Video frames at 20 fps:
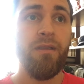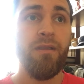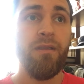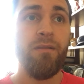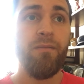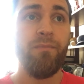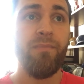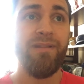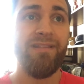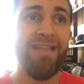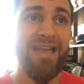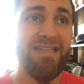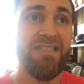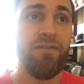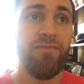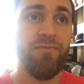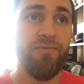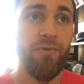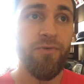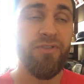But that's
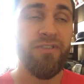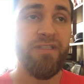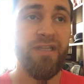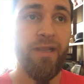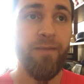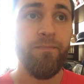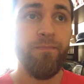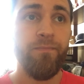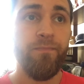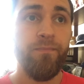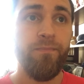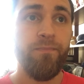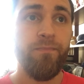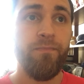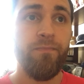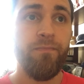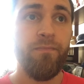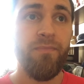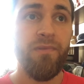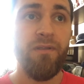the first step.
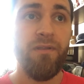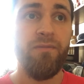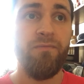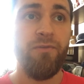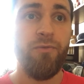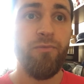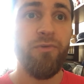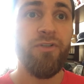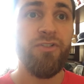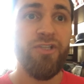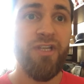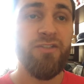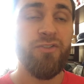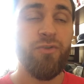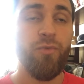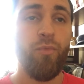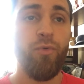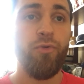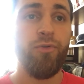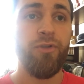If you want to change
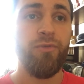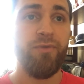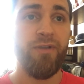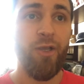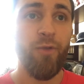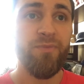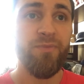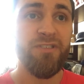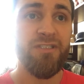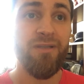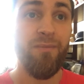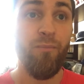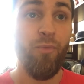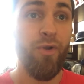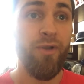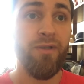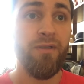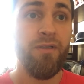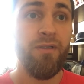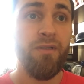the world, you want to help
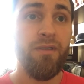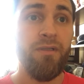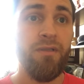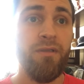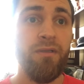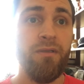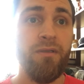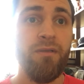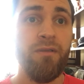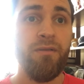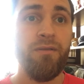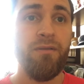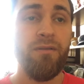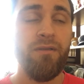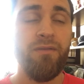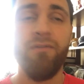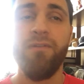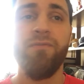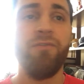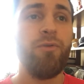someone,
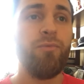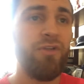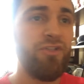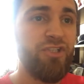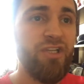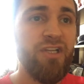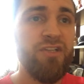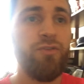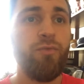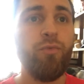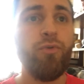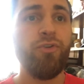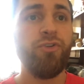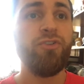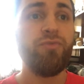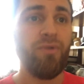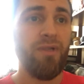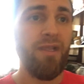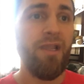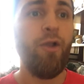even if you don't want to change the world, you
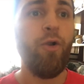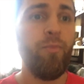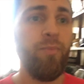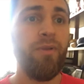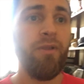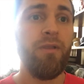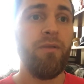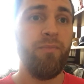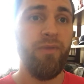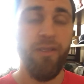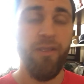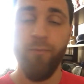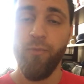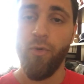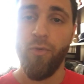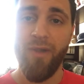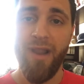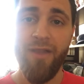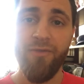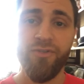just want to help people
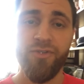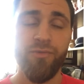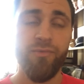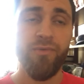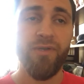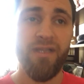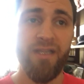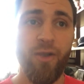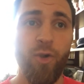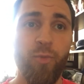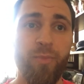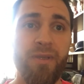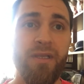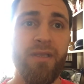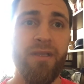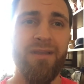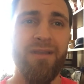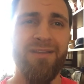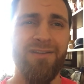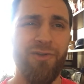around you, you want to help
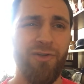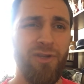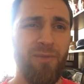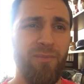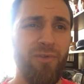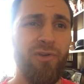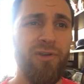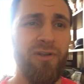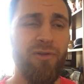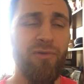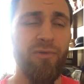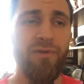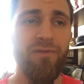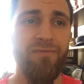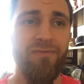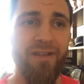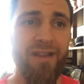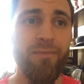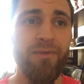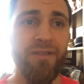your community or your
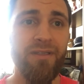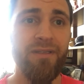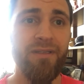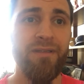family,